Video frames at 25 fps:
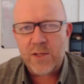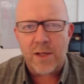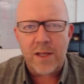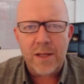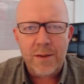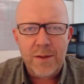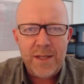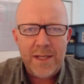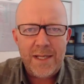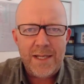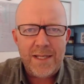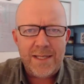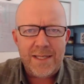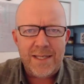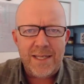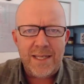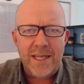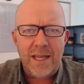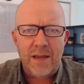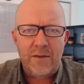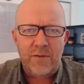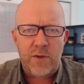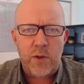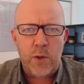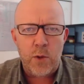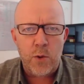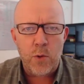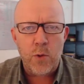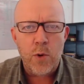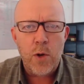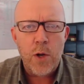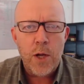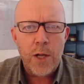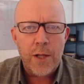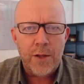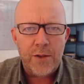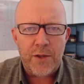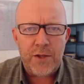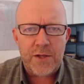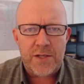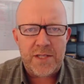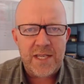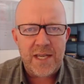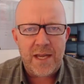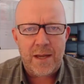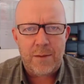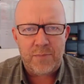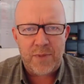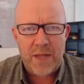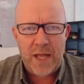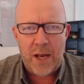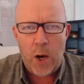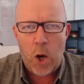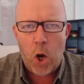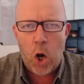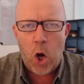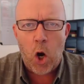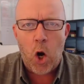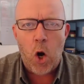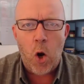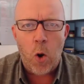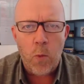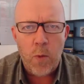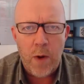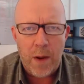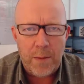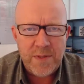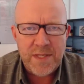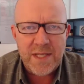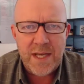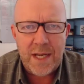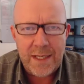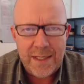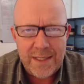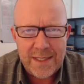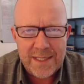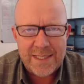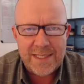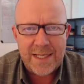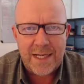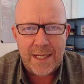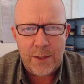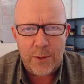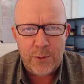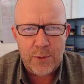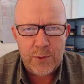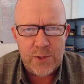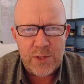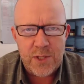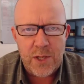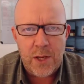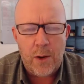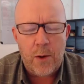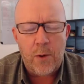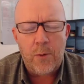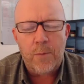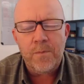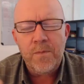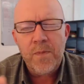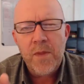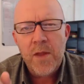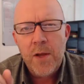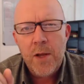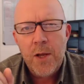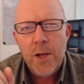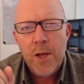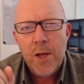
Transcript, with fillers: So let me give you the tip that all website designers know.